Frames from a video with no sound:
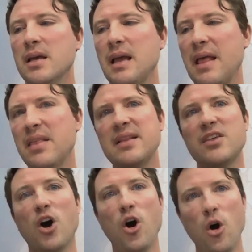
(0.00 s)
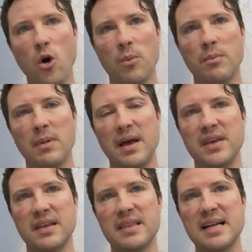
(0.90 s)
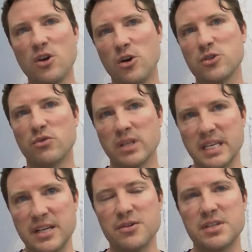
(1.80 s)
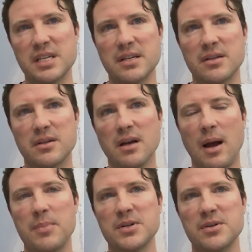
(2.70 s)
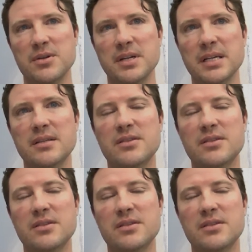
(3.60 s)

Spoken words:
And then at the home, I think that's also a really interesting opportunity.